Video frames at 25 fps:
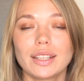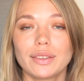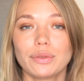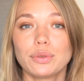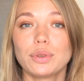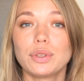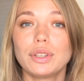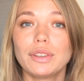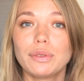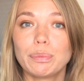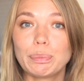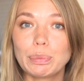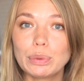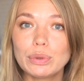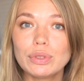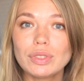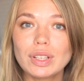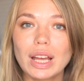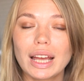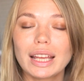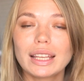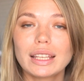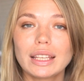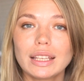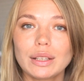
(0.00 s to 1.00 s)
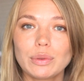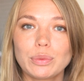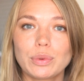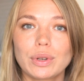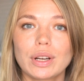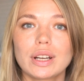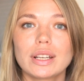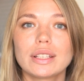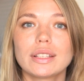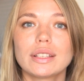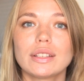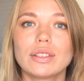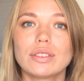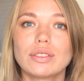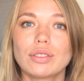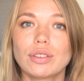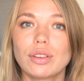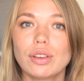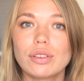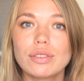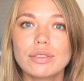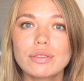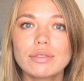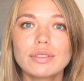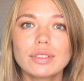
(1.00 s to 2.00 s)
So if you put a keywords
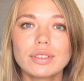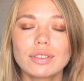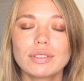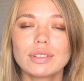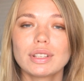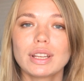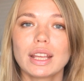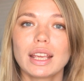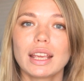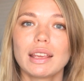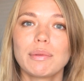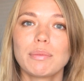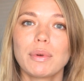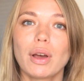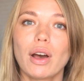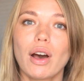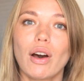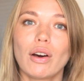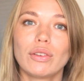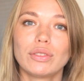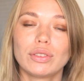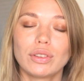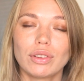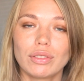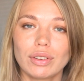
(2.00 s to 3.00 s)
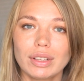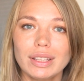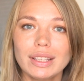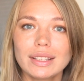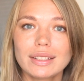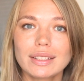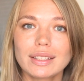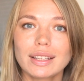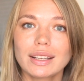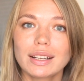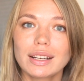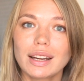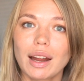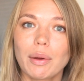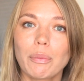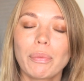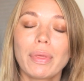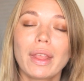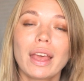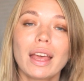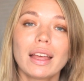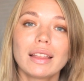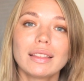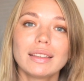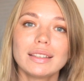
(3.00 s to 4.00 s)
into your username on your Instagram,
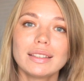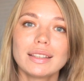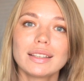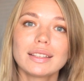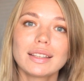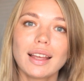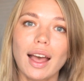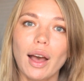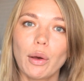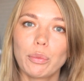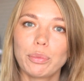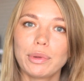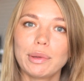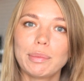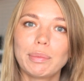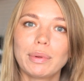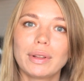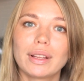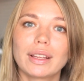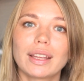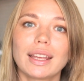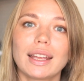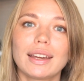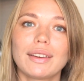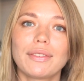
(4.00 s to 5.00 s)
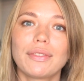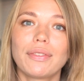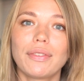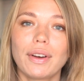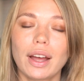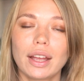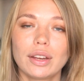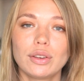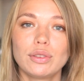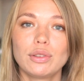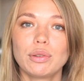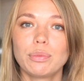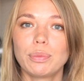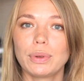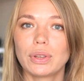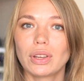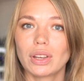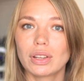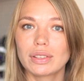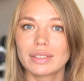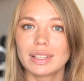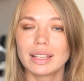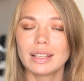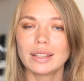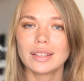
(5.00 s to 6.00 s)
this is how people can find you,
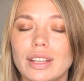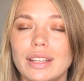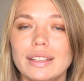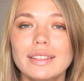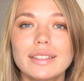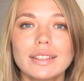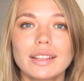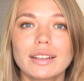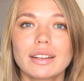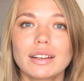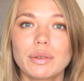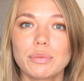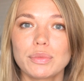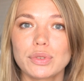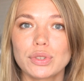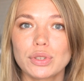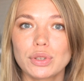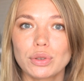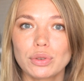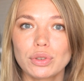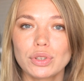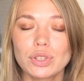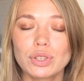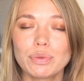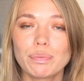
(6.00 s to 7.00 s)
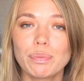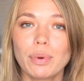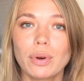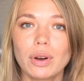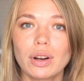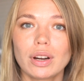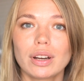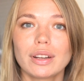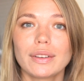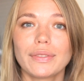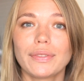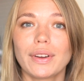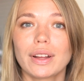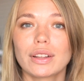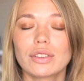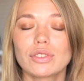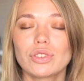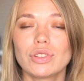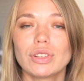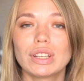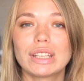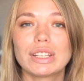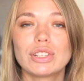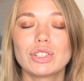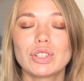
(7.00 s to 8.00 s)
because in Instagram search bar
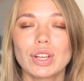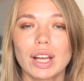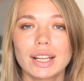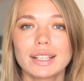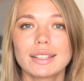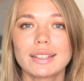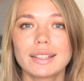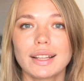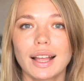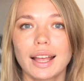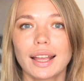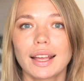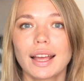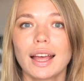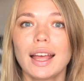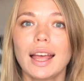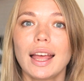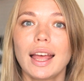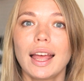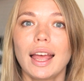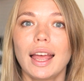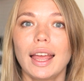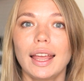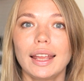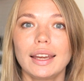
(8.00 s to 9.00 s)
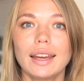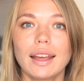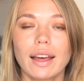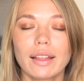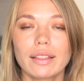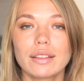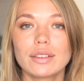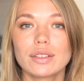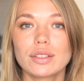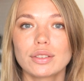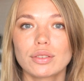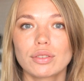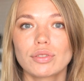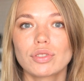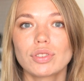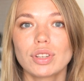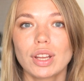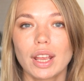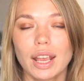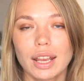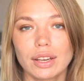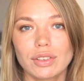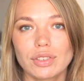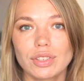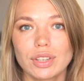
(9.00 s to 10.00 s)
functioning just like any other search
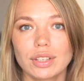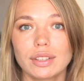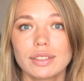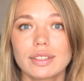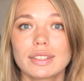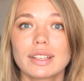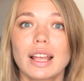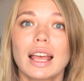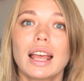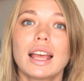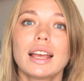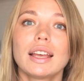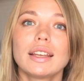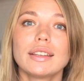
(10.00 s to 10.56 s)
engines.